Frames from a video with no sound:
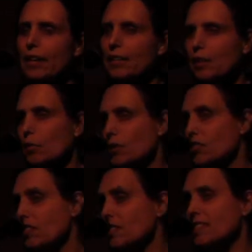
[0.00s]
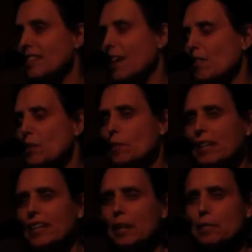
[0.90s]
And the question is how you
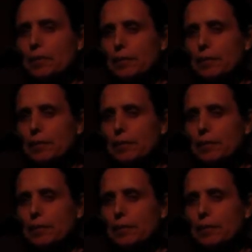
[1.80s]
wake up.